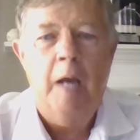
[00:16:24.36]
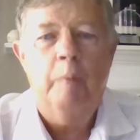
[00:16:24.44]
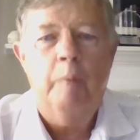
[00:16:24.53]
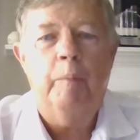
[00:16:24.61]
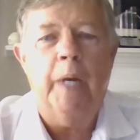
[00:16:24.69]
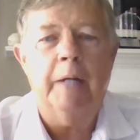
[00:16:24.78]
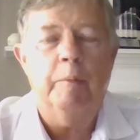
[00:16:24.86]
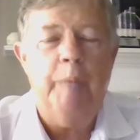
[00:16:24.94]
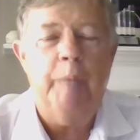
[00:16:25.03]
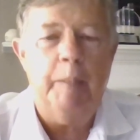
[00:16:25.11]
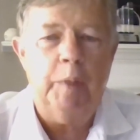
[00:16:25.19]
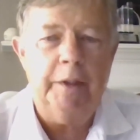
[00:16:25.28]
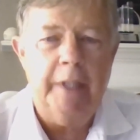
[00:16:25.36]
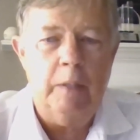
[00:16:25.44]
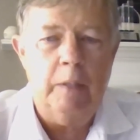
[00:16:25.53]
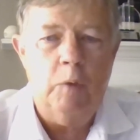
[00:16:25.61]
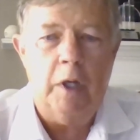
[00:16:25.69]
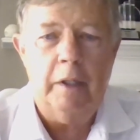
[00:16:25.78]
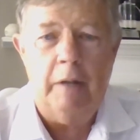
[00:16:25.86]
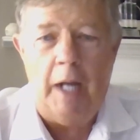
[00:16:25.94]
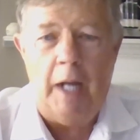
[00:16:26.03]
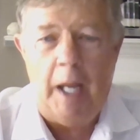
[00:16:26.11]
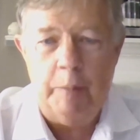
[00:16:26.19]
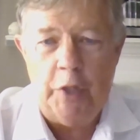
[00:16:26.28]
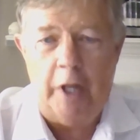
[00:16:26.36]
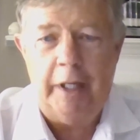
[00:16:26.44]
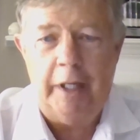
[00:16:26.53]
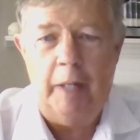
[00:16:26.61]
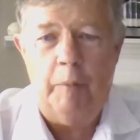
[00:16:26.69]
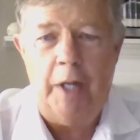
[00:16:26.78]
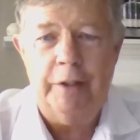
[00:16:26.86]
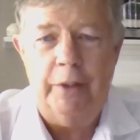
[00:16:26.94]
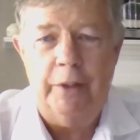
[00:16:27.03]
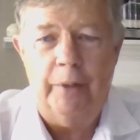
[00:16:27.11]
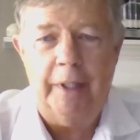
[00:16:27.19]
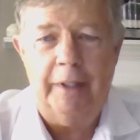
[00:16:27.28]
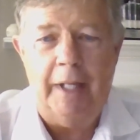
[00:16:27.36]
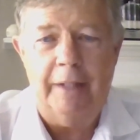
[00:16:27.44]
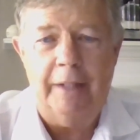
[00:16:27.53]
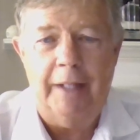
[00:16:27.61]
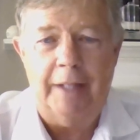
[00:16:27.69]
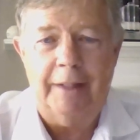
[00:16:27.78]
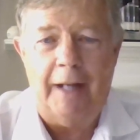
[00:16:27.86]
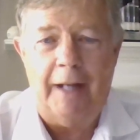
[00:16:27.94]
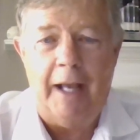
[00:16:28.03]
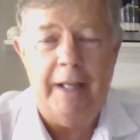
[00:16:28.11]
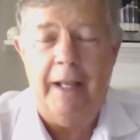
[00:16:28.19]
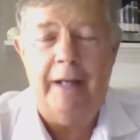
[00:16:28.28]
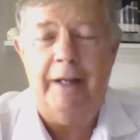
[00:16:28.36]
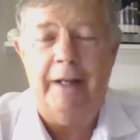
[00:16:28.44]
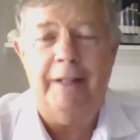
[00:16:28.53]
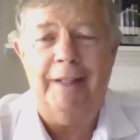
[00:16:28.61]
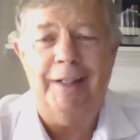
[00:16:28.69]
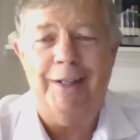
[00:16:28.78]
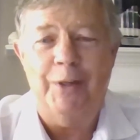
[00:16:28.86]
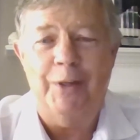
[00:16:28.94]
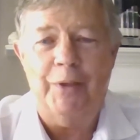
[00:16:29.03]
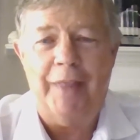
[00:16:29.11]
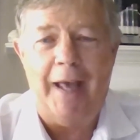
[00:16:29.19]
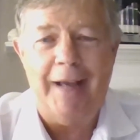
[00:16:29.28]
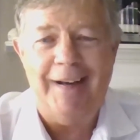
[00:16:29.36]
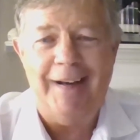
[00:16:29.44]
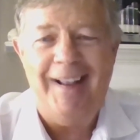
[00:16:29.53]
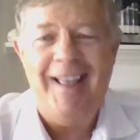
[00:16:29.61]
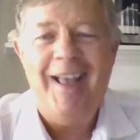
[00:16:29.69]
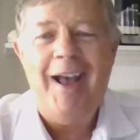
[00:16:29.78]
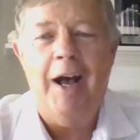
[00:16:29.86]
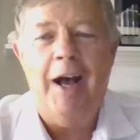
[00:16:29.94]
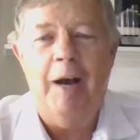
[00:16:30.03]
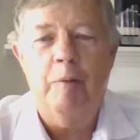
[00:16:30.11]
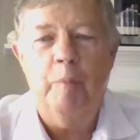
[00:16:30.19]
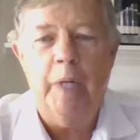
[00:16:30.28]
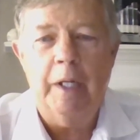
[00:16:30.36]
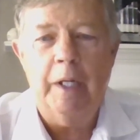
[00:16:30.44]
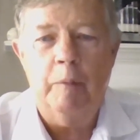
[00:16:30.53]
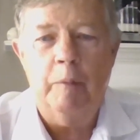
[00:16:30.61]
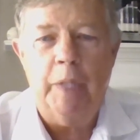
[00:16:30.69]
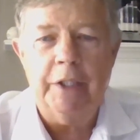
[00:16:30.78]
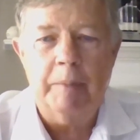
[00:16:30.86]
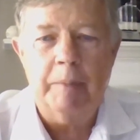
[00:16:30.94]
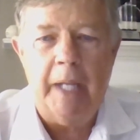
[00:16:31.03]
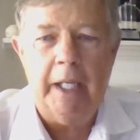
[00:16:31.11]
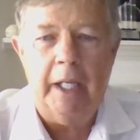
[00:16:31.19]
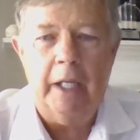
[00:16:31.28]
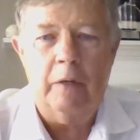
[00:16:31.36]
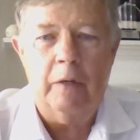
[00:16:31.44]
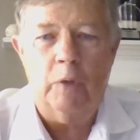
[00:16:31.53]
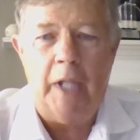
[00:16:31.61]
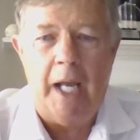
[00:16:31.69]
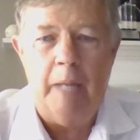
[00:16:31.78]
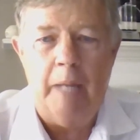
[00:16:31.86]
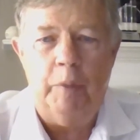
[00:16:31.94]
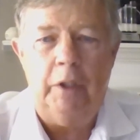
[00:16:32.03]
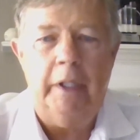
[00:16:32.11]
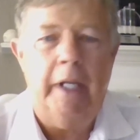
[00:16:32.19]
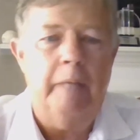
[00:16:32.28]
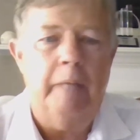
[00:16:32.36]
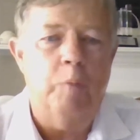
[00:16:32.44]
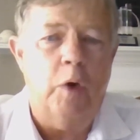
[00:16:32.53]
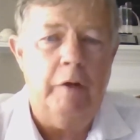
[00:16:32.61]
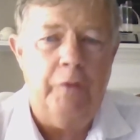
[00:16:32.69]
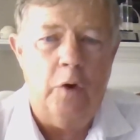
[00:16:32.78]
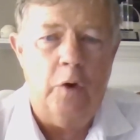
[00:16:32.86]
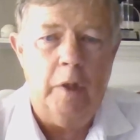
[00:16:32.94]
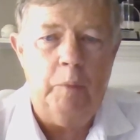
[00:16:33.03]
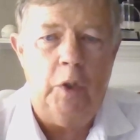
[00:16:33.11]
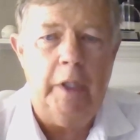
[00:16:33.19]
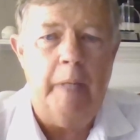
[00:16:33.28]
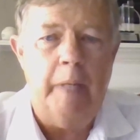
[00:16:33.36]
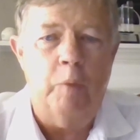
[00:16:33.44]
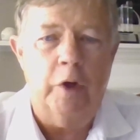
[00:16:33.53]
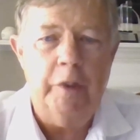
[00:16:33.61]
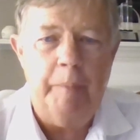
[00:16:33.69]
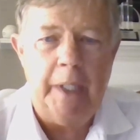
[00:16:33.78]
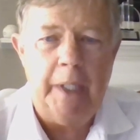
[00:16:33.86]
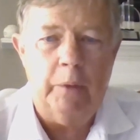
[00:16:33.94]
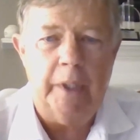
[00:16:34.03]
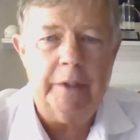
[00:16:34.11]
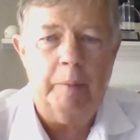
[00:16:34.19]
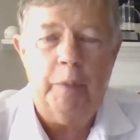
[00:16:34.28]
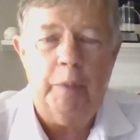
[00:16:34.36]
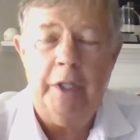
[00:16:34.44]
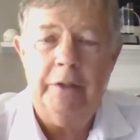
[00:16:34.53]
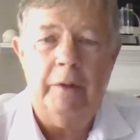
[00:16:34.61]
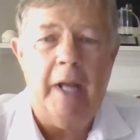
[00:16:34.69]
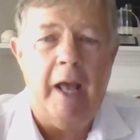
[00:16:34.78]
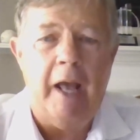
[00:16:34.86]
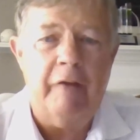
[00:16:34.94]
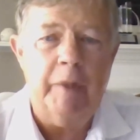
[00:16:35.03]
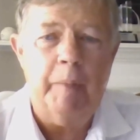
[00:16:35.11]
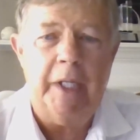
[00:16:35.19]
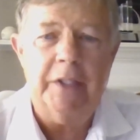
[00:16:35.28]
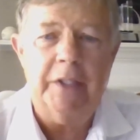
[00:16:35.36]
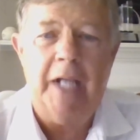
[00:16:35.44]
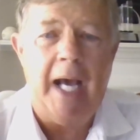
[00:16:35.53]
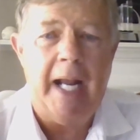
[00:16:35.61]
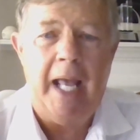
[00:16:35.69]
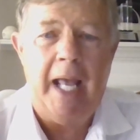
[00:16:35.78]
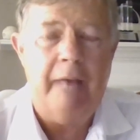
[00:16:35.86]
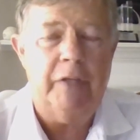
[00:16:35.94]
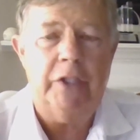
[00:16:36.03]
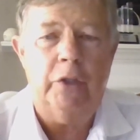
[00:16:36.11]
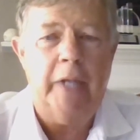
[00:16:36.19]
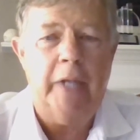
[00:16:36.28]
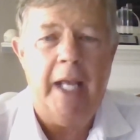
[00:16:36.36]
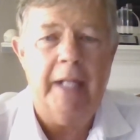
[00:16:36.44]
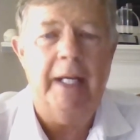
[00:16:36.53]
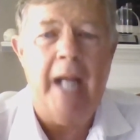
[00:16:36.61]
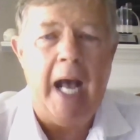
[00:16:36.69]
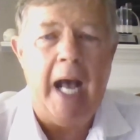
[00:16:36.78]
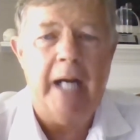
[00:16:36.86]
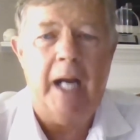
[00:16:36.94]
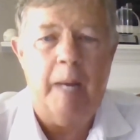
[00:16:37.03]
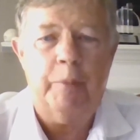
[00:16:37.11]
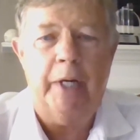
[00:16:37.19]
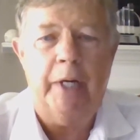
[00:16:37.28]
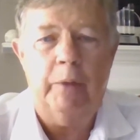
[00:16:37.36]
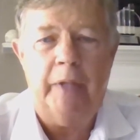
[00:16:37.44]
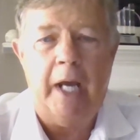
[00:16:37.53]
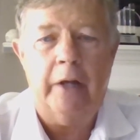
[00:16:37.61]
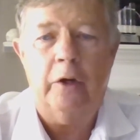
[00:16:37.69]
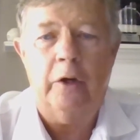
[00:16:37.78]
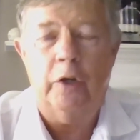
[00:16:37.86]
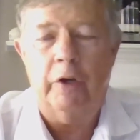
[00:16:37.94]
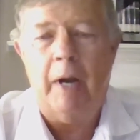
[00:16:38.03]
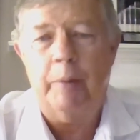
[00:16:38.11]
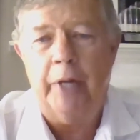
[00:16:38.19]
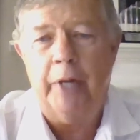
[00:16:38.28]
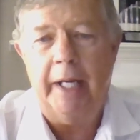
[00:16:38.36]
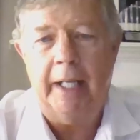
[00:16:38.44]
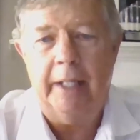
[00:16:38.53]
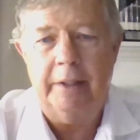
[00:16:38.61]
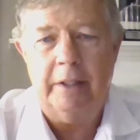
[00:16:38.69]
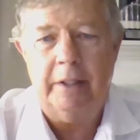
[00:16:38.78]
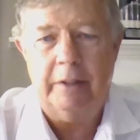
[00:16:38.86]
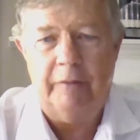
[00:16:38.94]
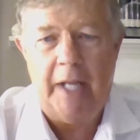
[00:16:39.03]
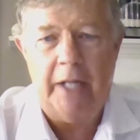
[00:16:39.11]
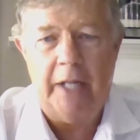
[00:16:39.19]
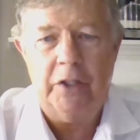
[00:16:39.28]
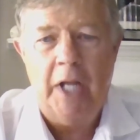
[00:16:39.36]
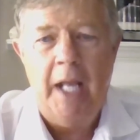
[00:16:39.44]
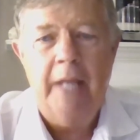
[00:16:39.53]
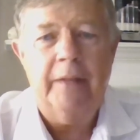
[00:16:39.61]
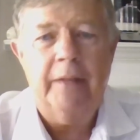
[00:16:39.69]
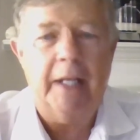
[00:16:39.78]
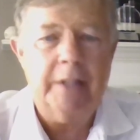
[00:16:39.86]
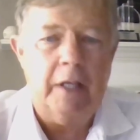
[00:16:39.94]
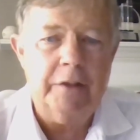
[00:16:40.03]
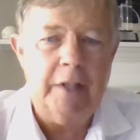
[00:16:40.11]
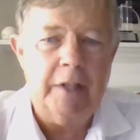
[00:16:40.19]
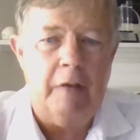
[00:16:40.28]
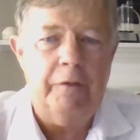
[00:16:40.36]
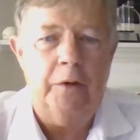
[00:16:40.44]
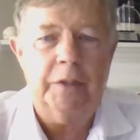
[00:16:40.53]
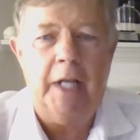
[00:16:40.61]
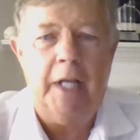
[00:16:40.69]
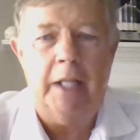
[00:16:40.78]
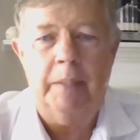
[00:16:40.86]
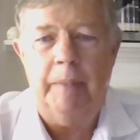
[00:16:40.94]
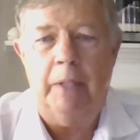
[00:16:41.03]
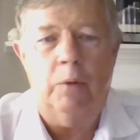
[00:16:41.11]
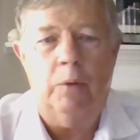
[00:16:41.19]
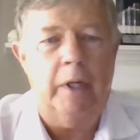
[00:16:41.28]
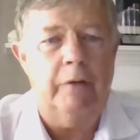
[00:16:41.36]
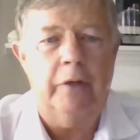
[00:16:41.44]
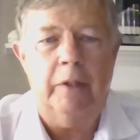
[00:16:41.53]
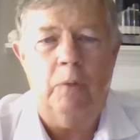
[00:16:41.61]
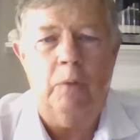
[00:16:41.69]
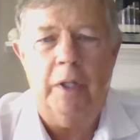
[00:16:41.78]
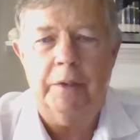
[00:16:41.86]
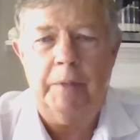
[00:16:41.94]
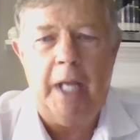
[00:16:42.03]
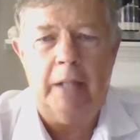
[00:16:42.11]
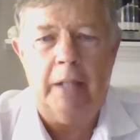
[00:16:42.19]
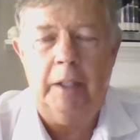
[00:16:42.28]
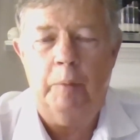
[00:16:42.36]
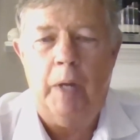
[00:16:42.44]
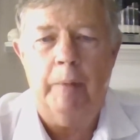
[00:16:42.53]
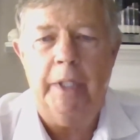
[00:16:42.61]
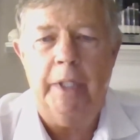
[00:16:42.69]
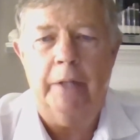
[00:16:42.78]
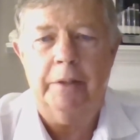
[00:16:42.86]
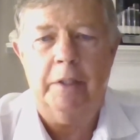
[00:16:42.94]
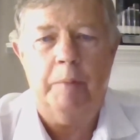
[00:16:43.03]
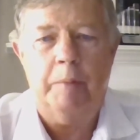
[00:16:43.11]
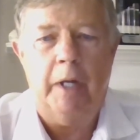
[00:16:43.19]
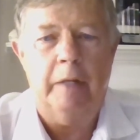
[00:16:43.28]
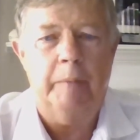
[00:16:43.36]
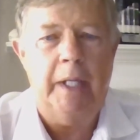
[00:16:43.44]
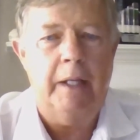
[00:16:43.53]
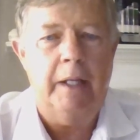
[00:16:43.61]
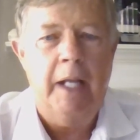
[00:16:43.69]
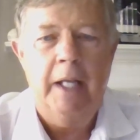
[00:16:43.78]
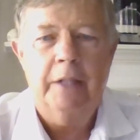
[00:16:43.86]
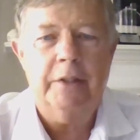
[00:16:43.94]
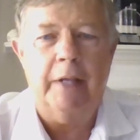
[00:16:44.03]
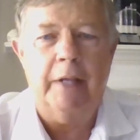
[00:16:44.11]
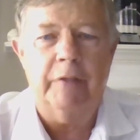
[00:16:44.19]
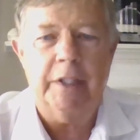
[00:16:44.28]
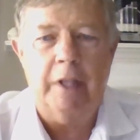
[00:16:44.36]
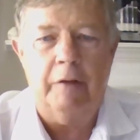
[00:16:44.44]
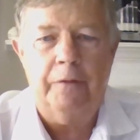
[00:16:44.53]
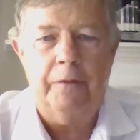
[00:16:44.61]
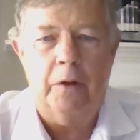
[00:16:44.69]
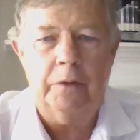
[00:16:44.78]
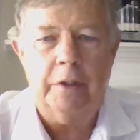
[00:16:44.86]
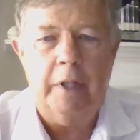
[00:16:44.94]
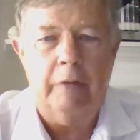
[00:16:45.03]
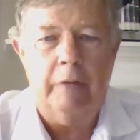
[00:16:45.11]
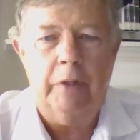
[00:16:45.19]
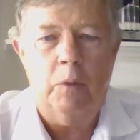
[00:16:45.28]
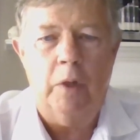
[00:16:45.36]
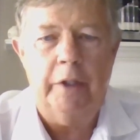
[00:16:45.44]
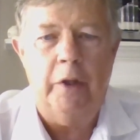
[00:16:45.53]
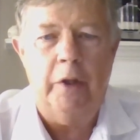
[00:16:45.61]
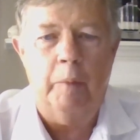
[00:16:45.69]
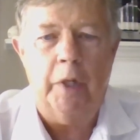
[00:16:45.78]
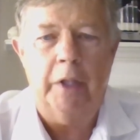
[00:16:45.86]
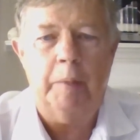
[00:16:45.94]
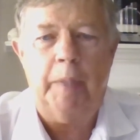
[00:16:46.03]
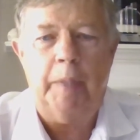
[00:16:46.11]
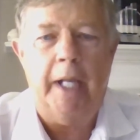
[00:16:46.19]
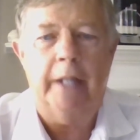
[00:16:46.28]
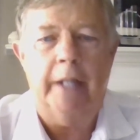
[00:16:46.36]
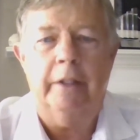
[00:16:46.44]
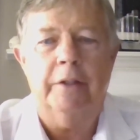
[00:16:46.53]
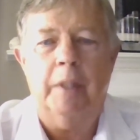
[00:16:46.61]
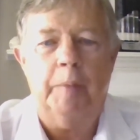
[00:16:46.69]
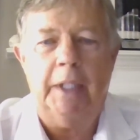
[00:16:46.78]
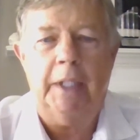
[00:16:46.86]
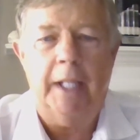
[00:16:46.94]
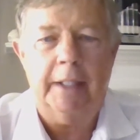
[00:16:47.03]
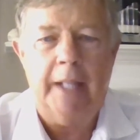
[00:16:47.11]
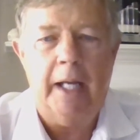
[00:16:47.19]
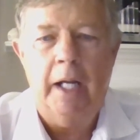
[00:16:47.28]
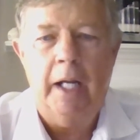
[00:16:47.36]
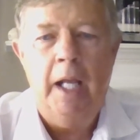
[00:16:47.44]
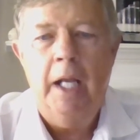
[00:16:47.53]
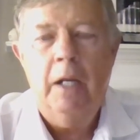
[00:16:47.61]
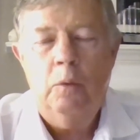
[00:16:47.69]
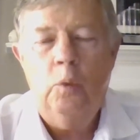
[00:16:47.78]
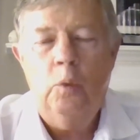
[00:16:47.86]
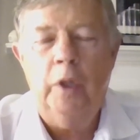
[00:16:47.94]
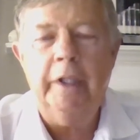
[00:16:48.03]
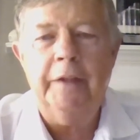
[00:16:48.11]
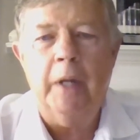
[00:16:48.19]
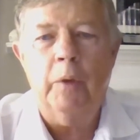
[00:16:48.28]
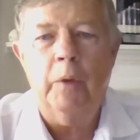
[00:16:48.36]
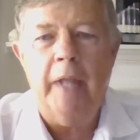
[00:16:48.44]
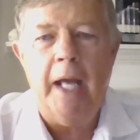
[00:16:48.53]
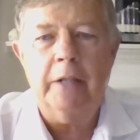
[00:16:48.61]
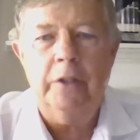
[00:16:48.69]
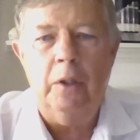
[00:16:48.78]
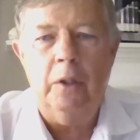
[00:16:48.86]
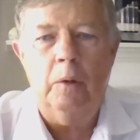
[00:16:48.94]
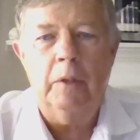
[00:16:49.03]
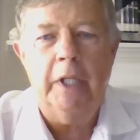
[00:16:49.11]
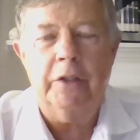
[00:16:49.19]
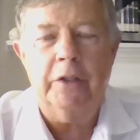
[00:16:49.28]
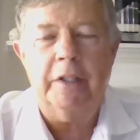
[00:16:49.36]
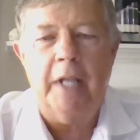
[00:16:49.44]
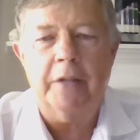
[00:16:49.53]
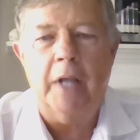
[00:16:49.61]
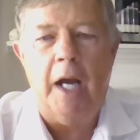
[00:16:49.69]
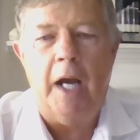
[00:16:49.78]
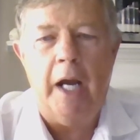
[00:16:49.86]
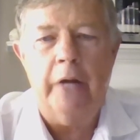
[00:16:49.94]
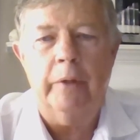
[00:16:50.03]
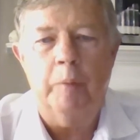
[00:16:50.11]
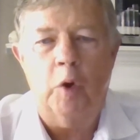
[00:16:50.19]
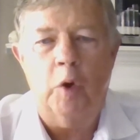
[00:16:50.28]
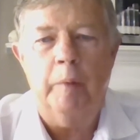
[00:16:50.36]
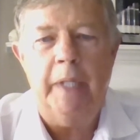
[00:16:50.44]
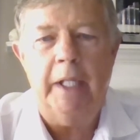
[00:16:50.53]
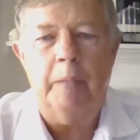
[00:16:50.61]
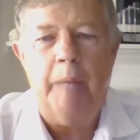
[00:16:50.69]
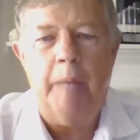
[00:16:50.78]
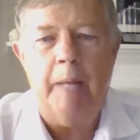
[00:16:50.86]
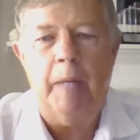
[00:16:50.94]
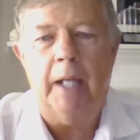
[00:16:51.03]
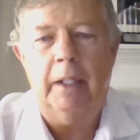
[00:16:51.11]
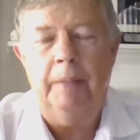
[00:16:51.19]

But people did what I'm talking about doing, not that I had anything to do with that, but just making it reliable and more affordable and more ubiquitous. And pretty soon everybody's got to have it. You can't not operate without it, or you're operating at a disadvantage. That's how cell phones got to be, whatever it was. Kathleen probably knows this better than me. 7 cell phones to every 1 human on the planet or something like that. We'll get there with ag too. It just has a higher and more immediate payback.